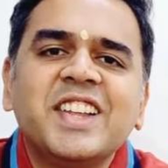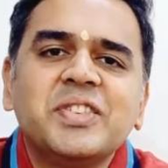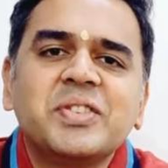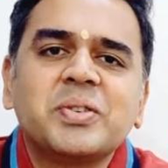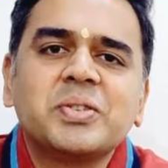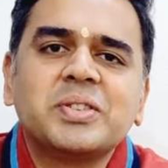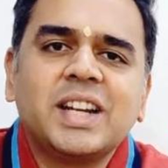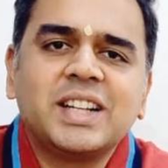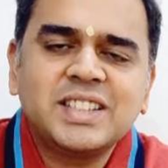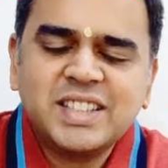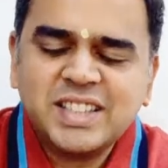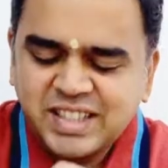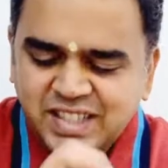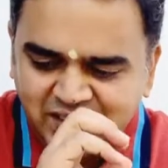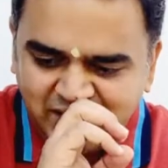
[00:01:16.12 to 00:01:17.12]
So that
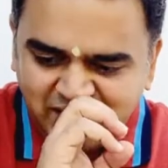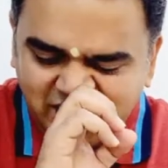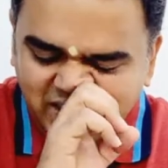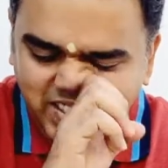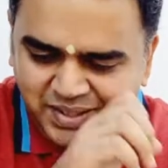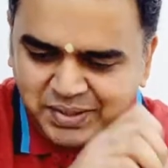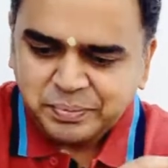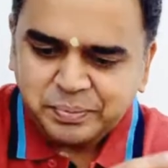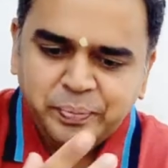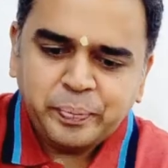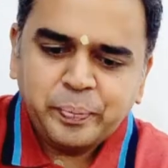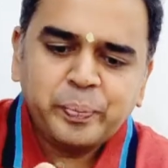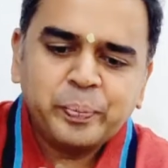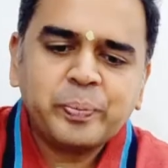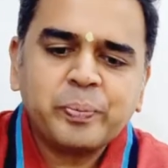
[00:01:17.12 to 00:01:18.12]
is the
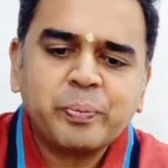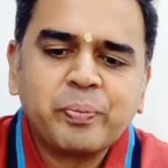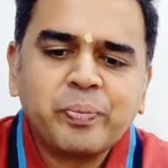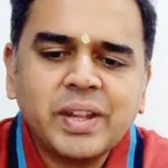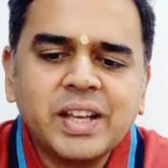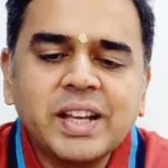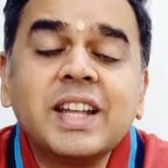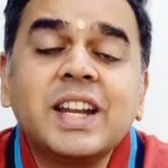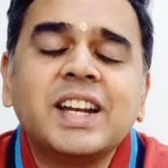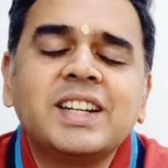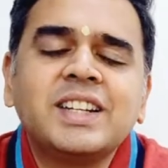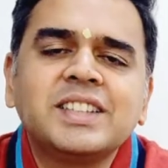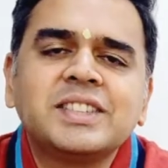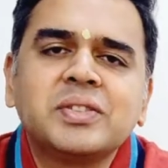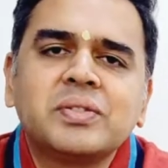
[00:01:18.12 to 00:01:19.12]

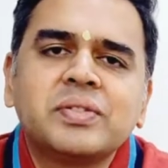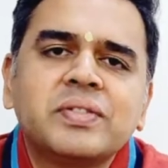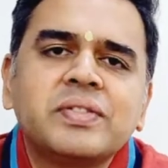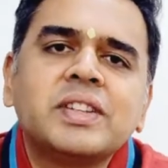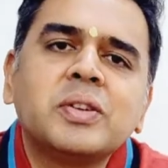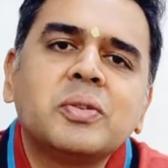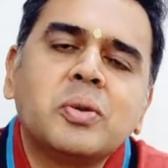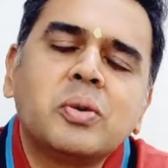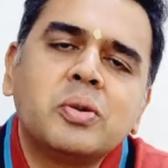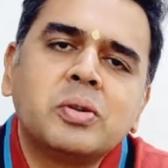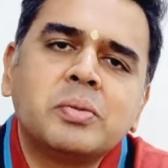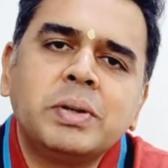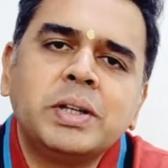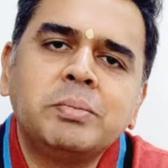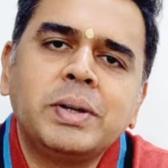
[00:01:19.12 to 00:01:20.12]
greatness of
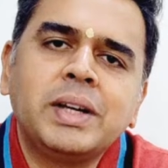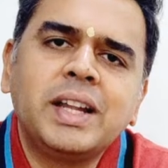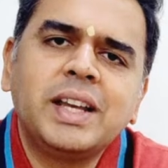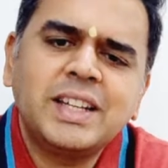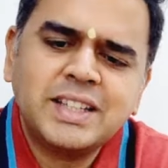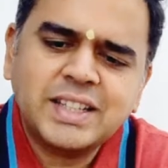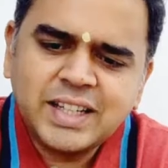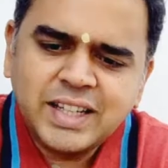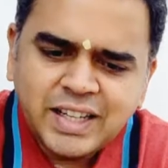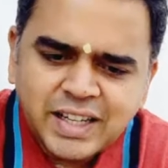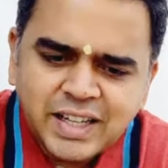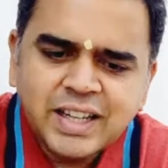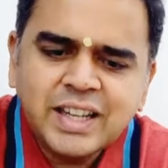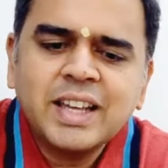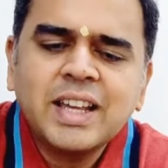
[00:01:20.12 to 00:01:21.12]
Thirukkolur Penpillai.
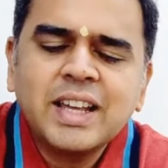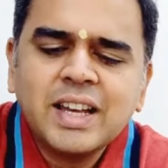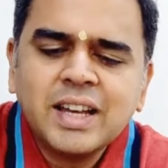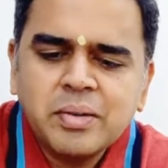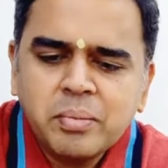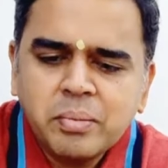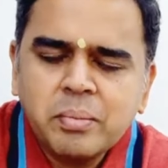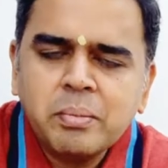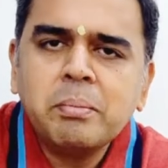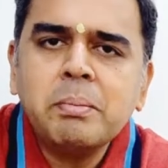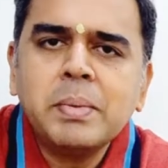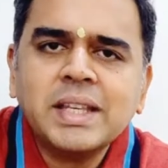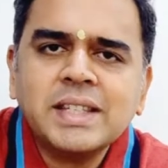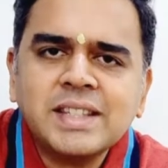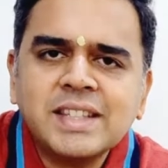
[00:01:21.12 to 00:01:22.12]
She
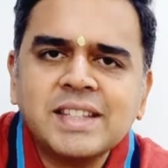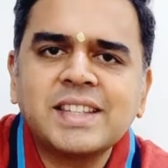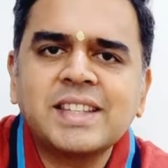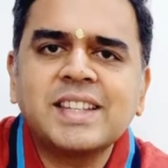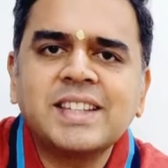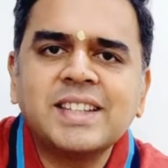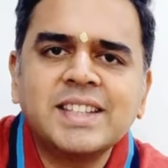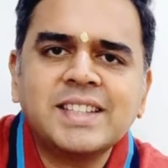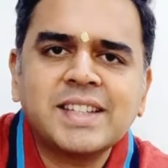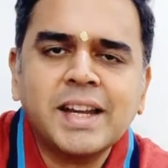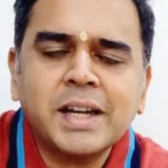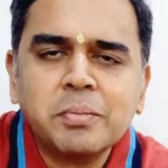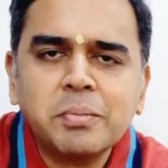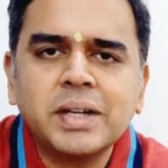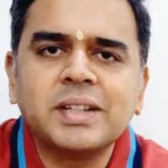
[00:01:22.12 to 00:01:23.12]
mixes the
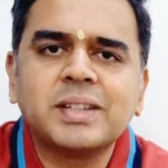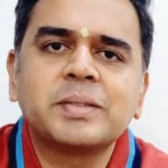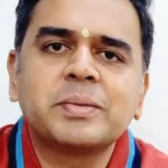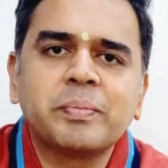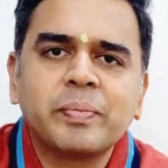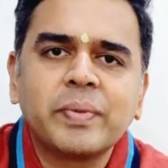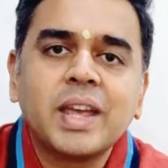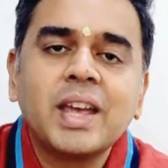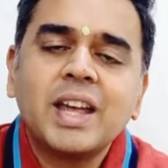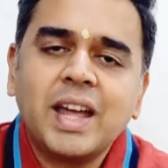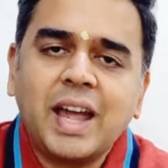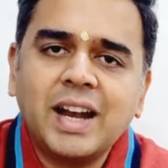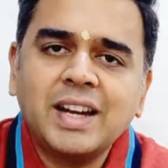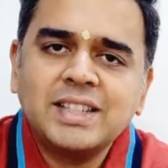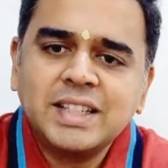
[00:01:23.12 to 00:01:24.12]
statements
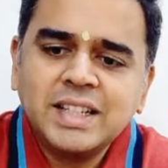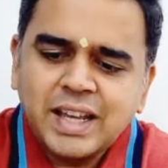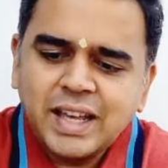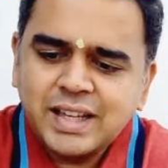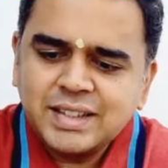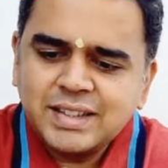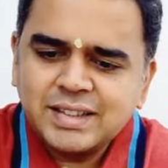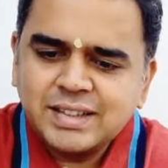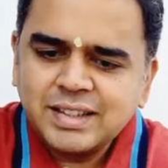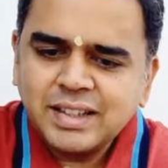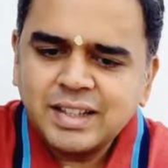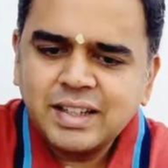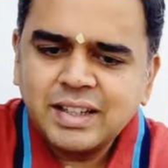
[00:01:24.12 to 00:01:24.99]
and she has